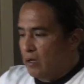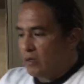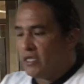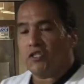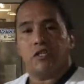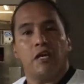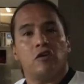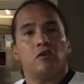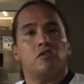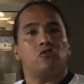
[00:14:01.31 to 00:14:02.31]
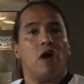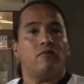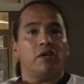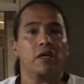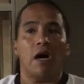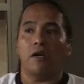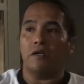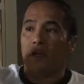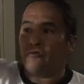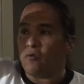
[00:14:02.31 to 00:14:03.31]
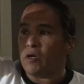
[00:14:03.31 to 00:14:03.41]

Leech Lakers traveling on a different